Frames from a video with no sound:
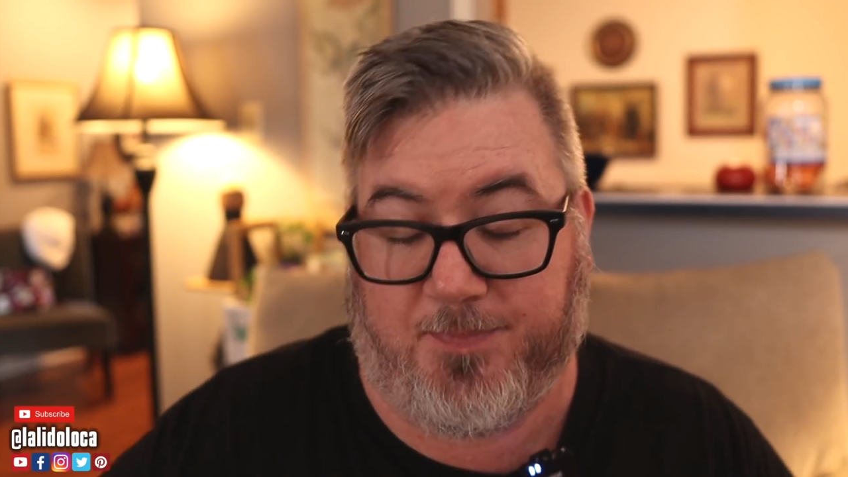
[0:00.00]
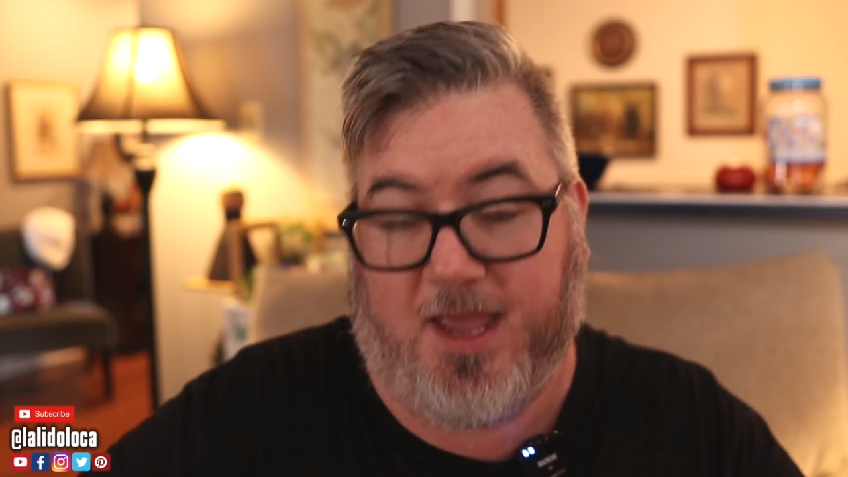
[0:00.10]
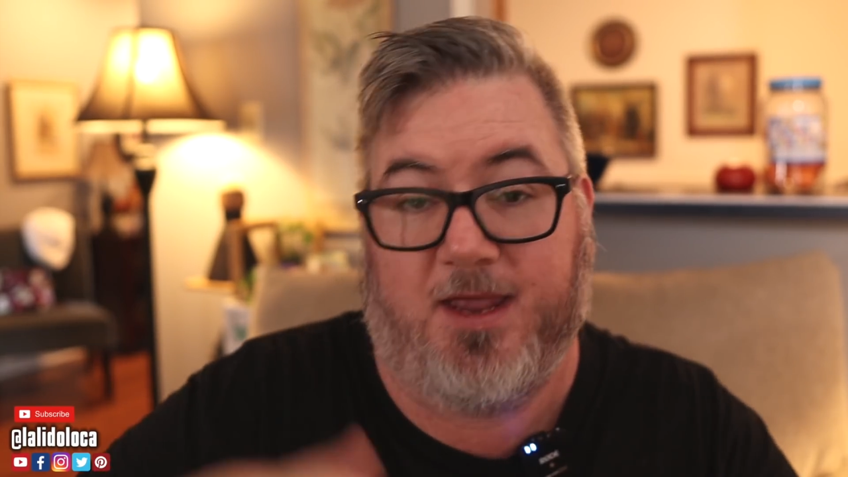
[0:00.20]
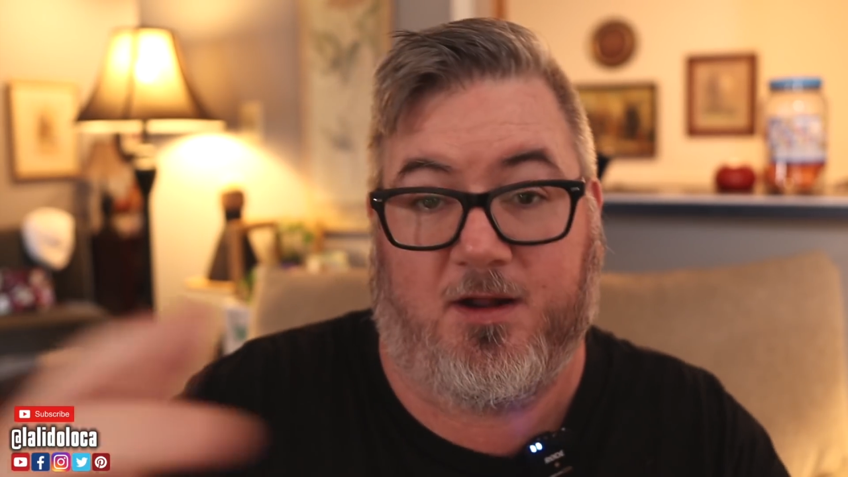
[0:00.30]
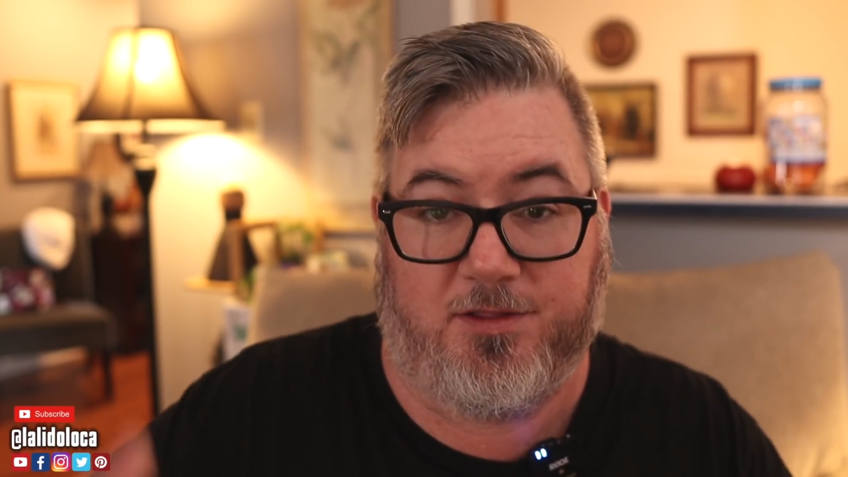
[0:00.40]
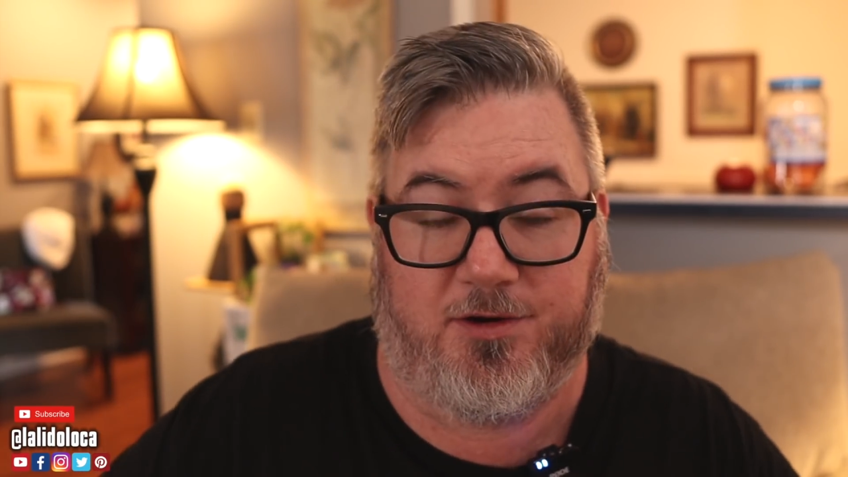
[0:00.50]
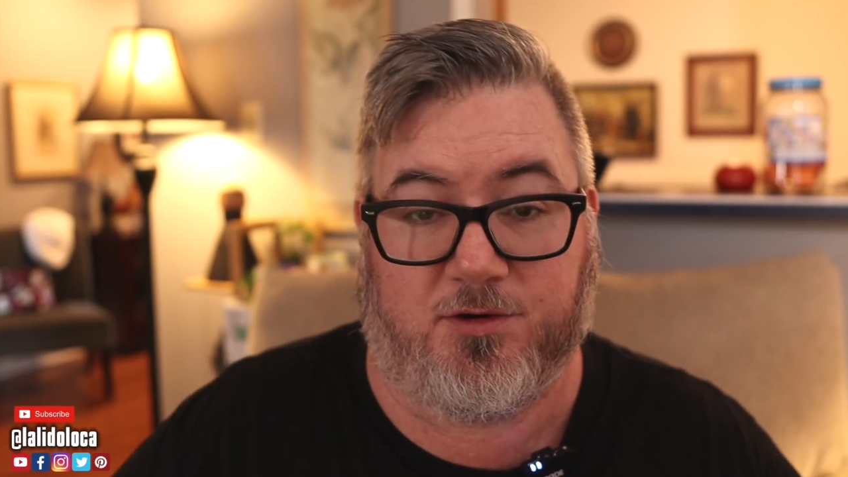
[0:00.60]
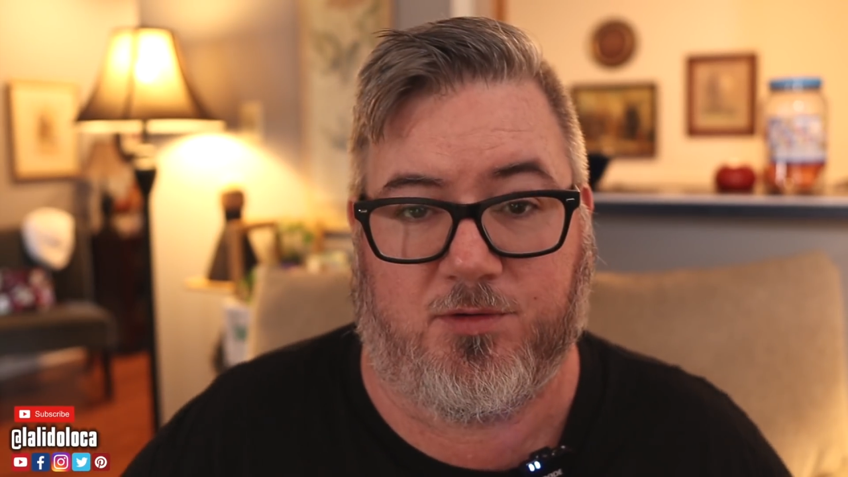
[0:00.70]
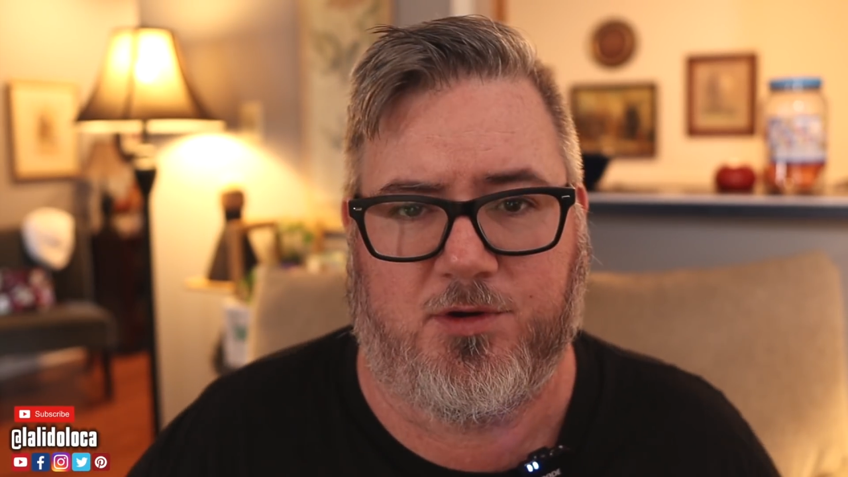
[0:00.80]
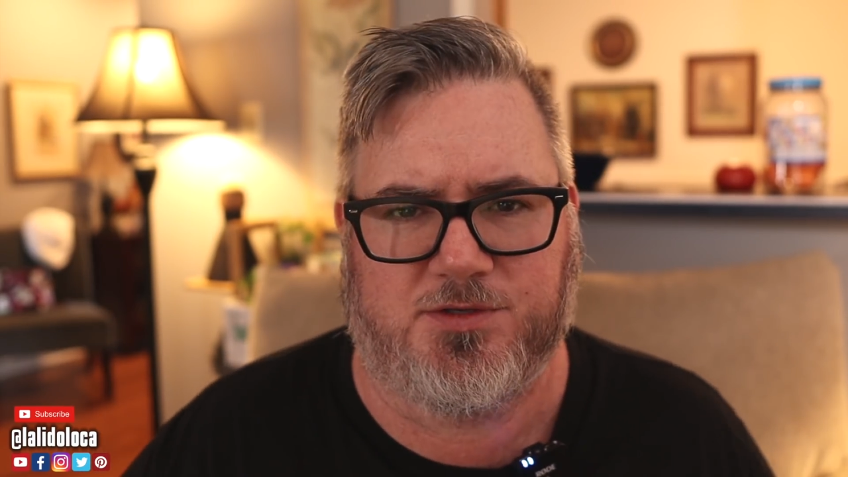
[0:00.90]
paid on their
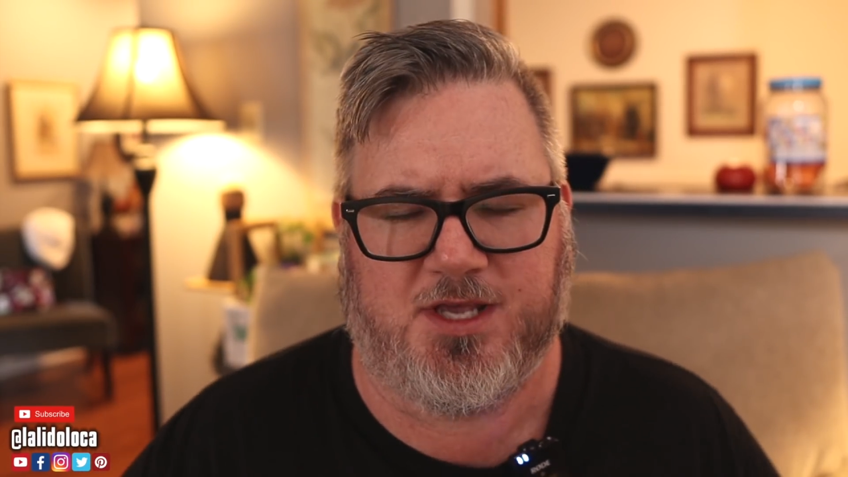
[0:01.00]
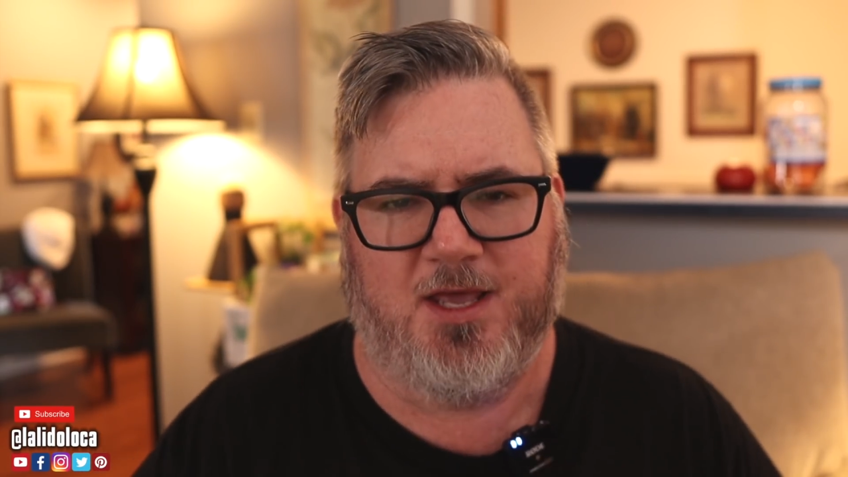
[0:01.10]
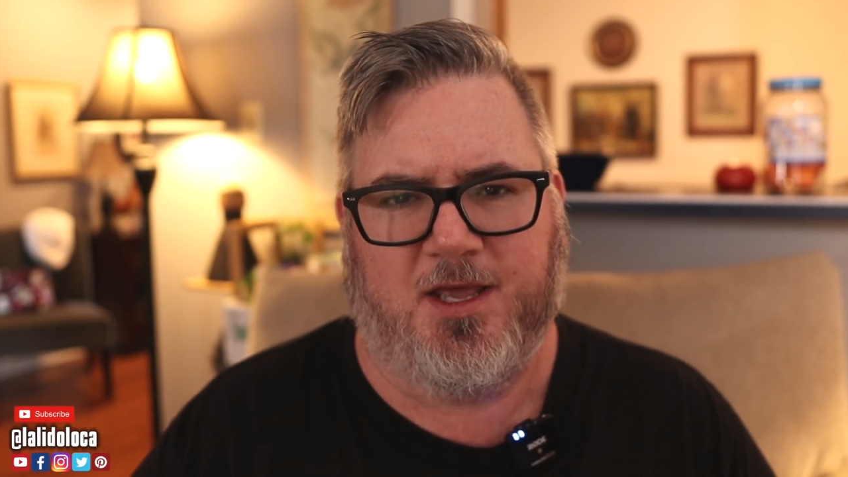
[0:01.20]
cruise.